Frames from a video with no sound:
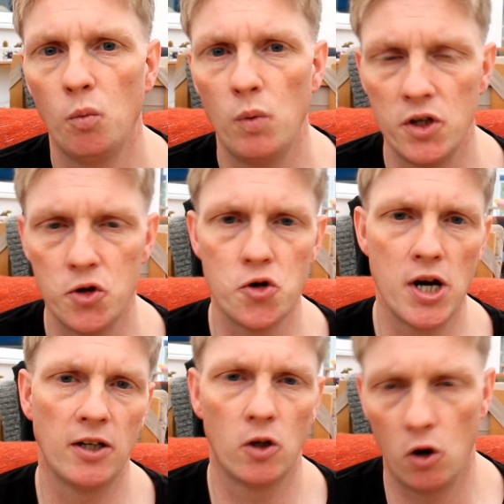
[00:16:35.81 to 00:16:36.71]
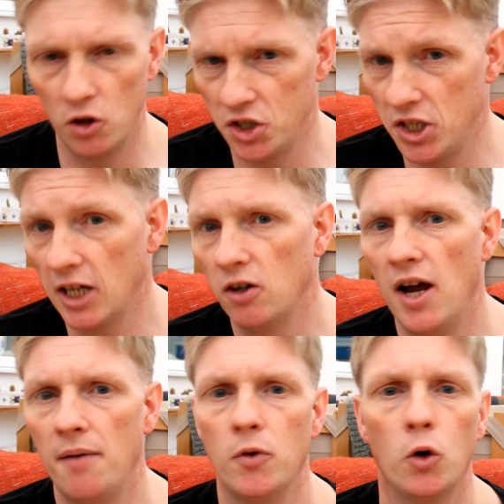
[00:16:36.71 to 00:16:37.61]
with a drink or a
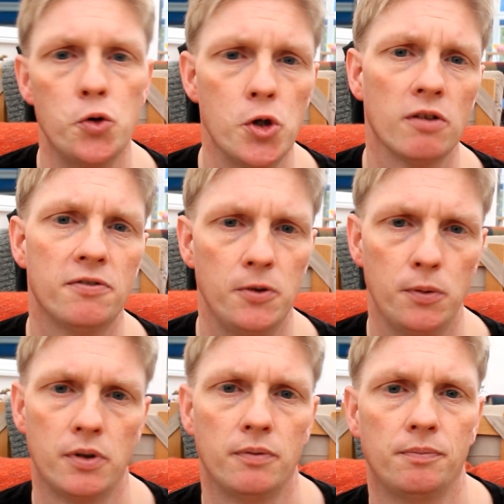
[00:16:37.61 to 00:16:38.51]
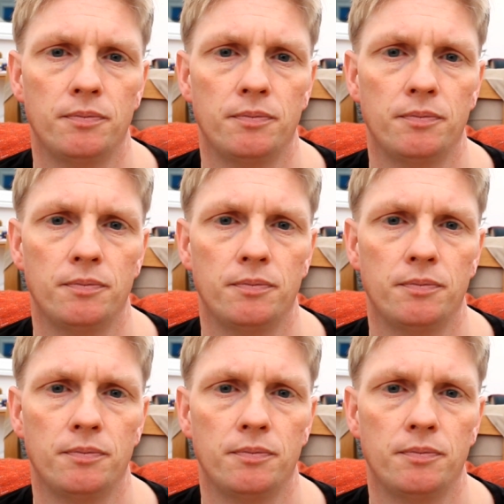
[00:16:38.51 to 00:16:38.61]
cigarette or junk food.